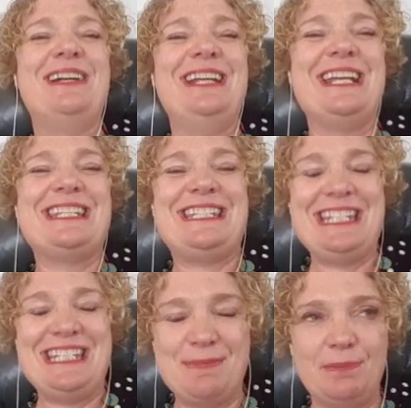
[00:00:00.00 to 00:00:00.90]

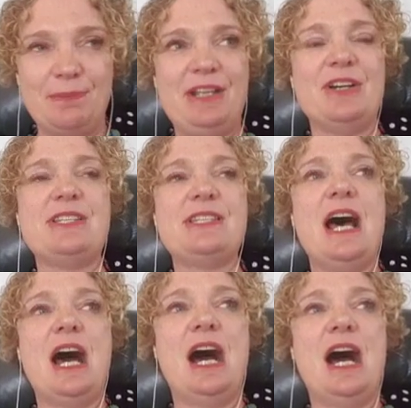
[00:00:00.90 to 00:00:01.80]
accessible, because
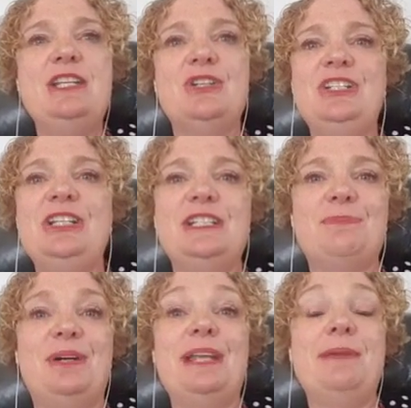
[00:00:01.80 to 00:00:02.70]
I do charge a
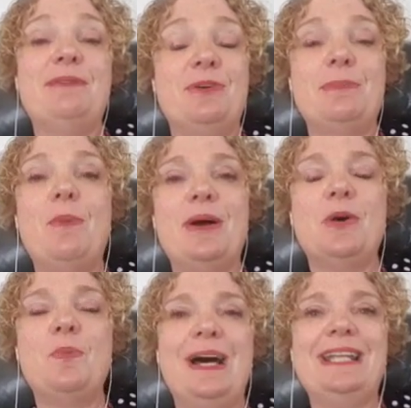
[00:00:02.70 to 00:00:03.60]
premium for my
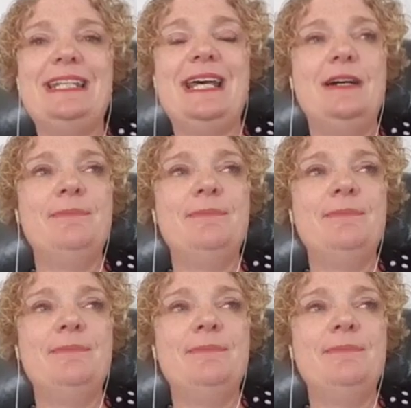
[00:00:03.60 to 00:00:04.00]
one-on-one now.